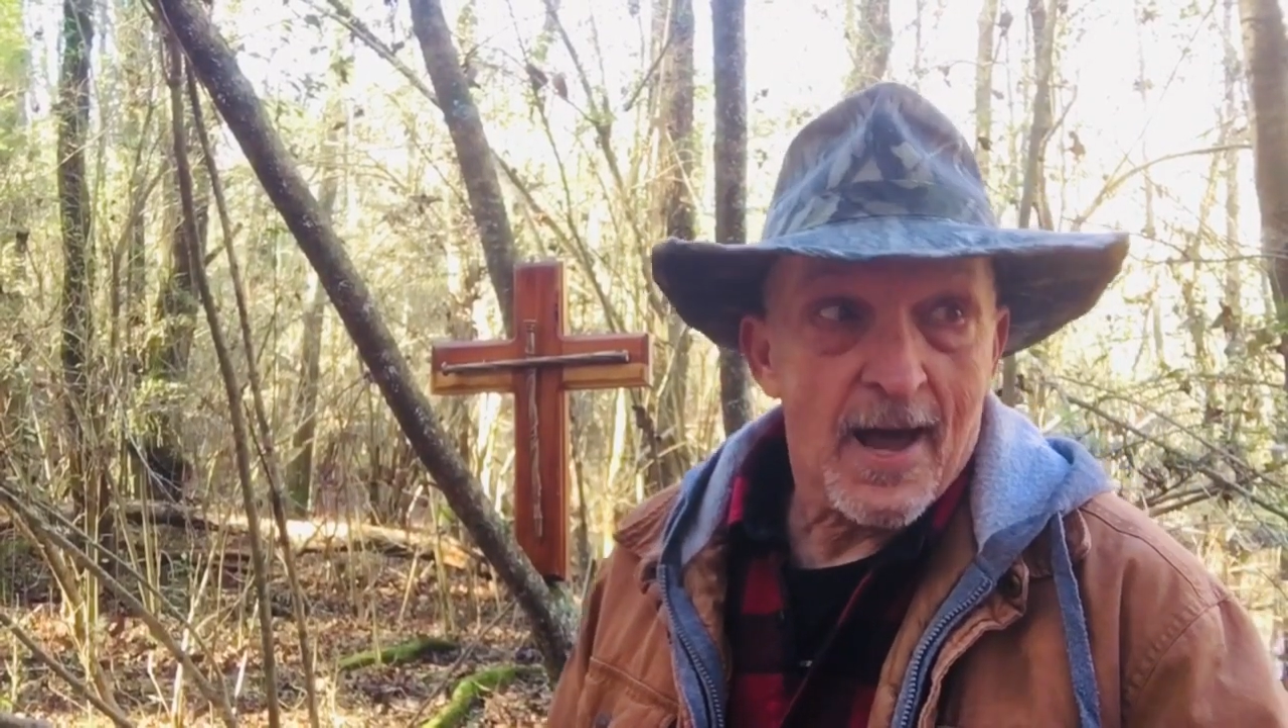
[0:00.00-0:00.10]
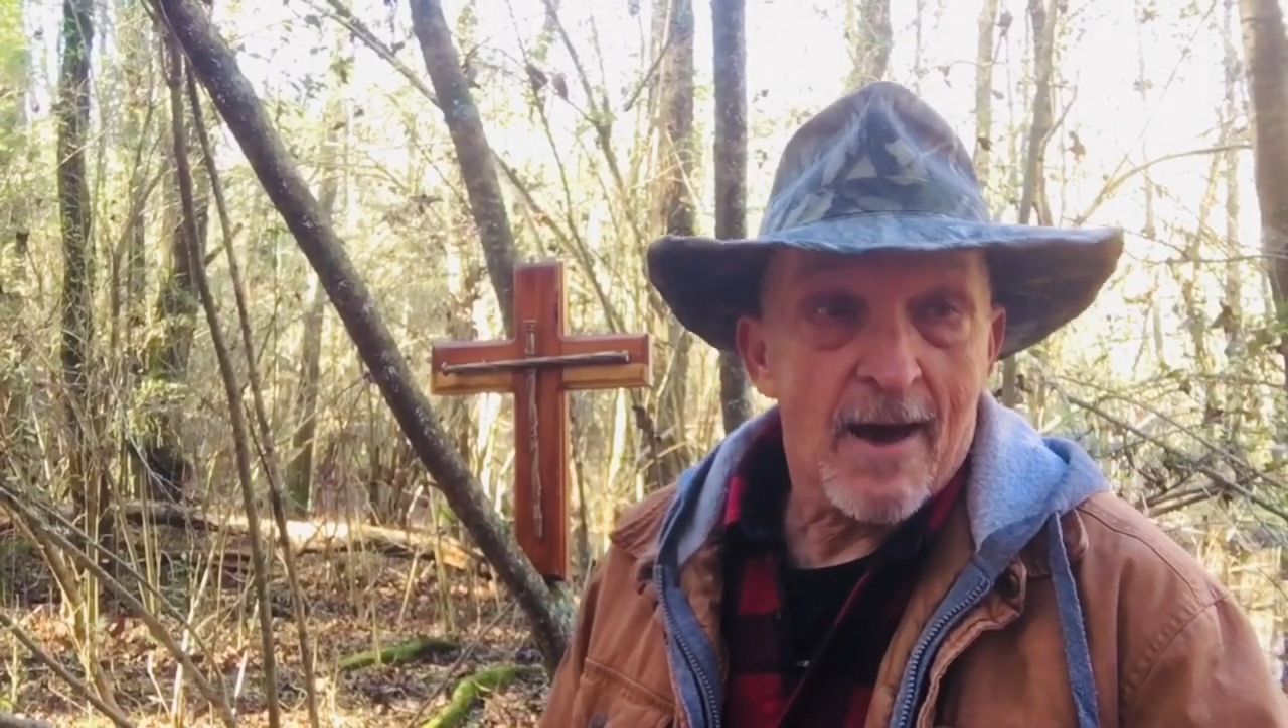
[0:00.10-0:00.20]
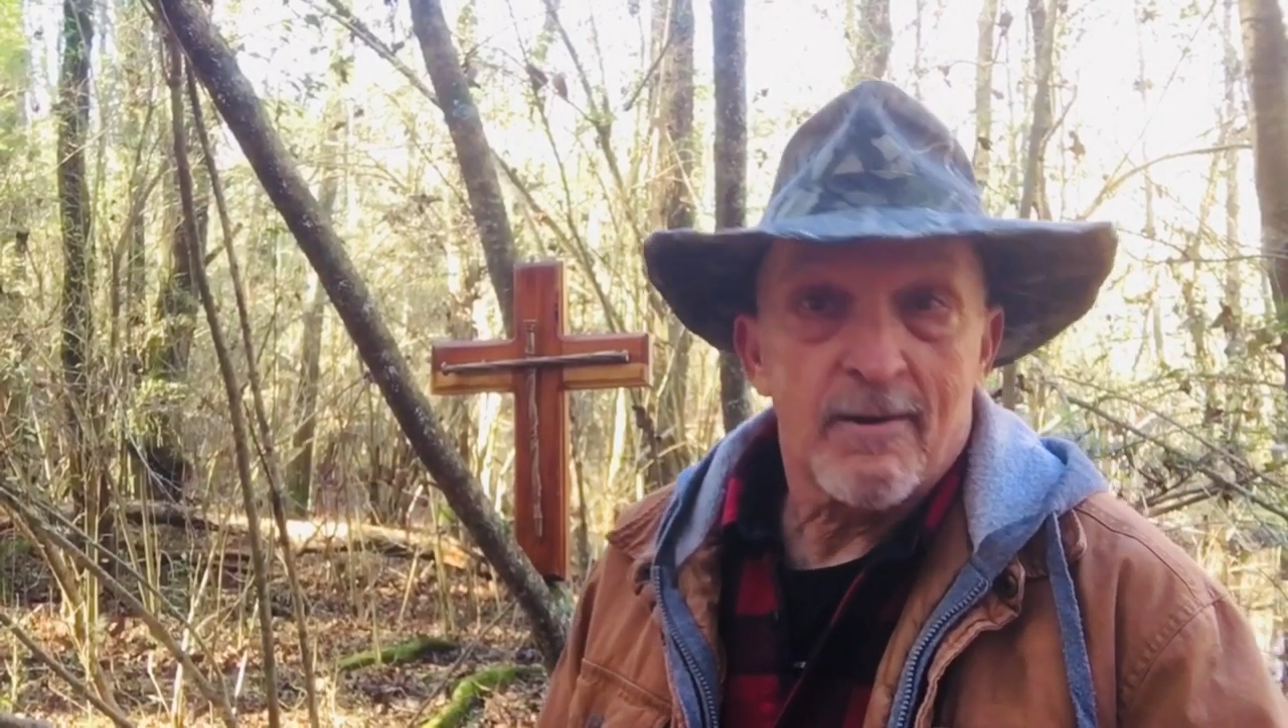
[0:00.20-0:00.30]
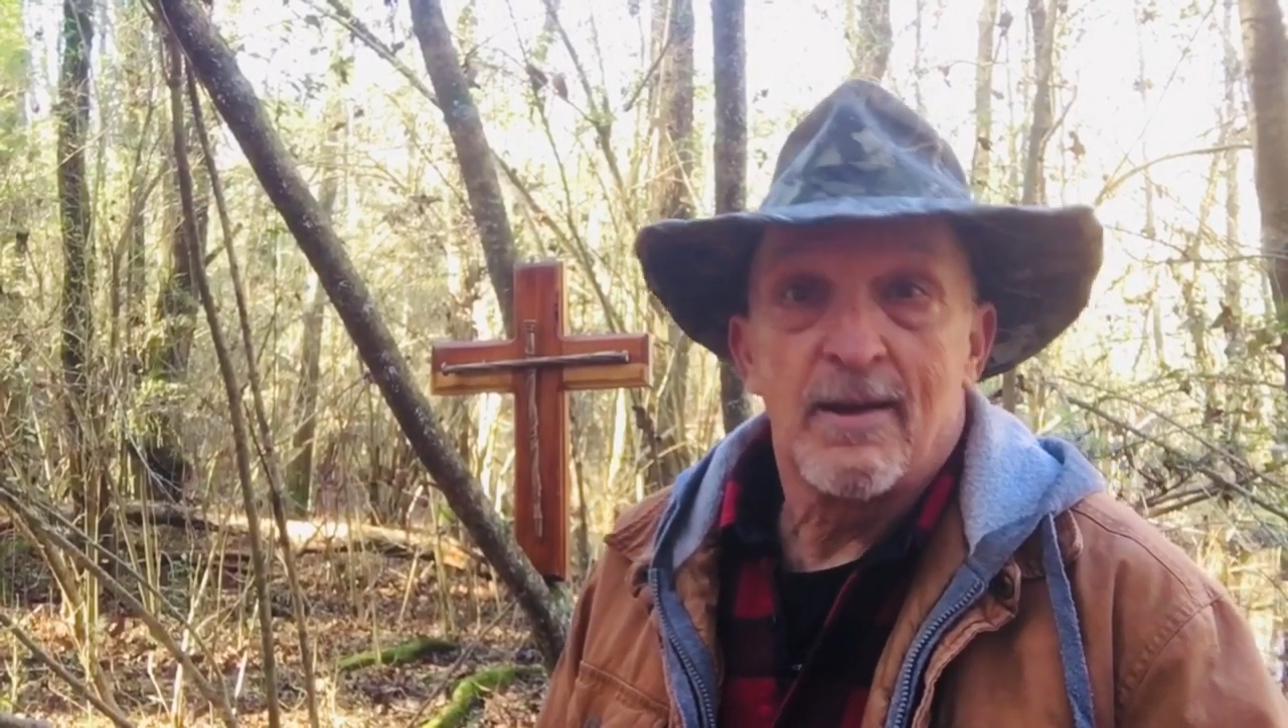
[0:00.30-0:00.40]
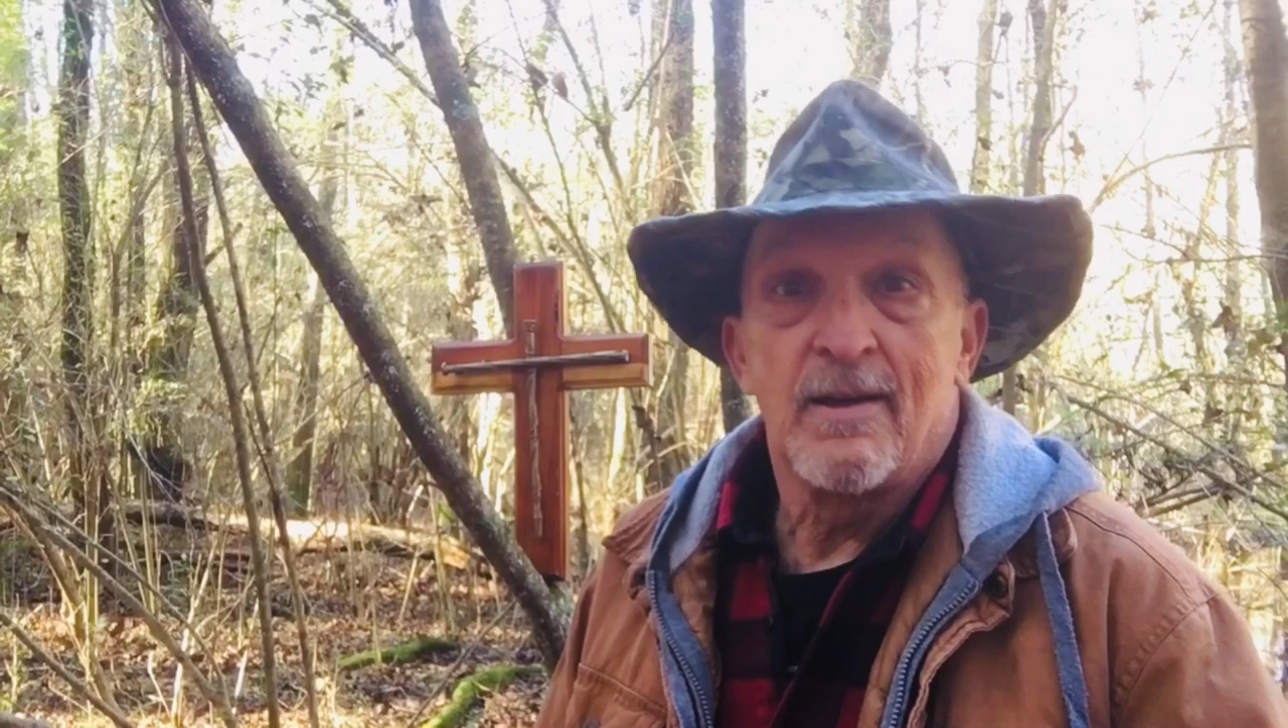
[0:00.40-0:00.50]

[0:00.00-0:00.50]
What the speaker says: out